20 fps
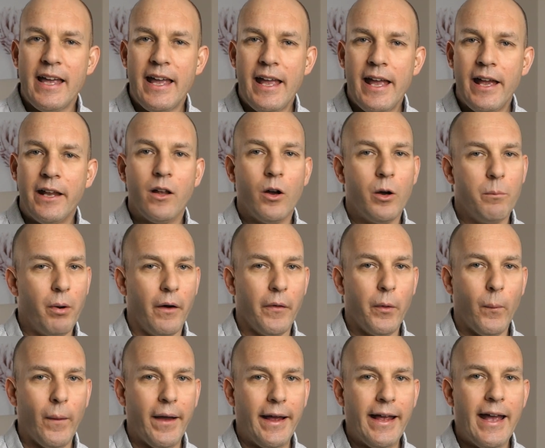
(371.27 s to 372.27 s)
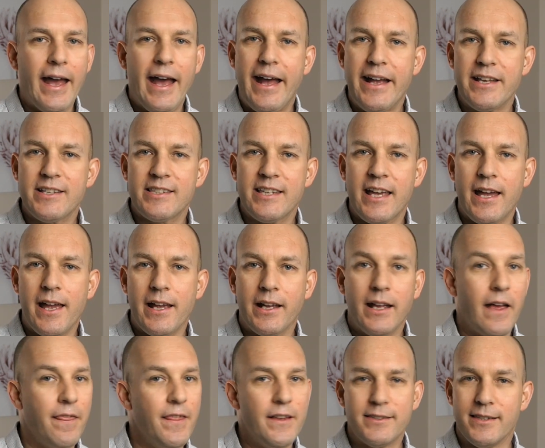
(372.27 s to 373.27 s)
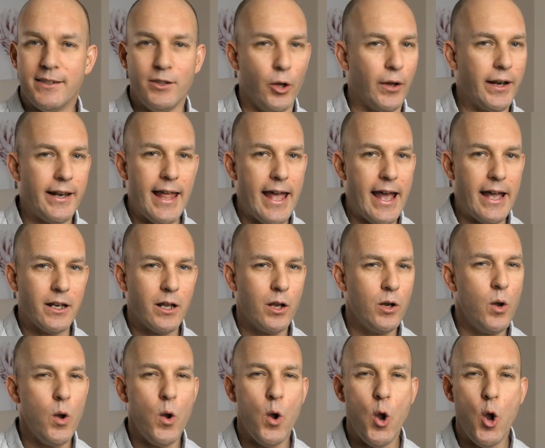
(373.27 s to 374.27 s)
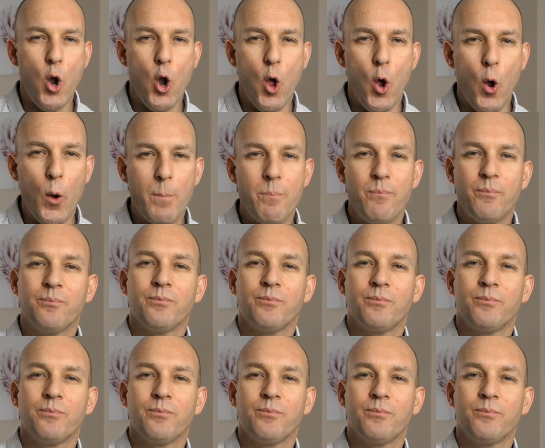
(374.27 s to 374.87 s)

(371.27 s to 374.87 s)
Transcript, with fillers: And oh, by the way, hashtag this is not an ad. No.